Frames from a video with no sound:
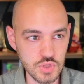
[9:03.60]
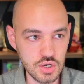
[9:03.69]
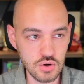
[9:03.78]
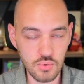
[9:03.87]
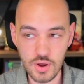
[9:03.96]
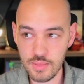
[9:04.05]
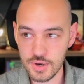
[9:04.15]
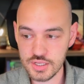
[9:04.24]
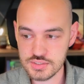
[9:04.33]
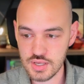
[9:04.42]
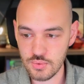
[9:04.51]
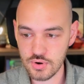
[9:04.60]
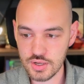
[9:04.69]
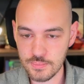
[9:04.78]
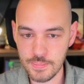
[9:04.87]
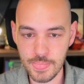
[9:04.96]
I don't know why the button's not
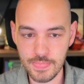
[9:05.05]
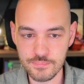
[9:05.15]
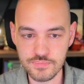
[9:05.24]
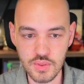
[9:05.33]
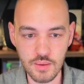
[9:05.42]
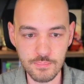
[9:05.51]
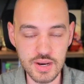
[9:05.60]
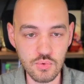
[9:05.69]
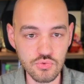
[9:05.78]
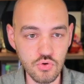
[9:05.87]
working, but it will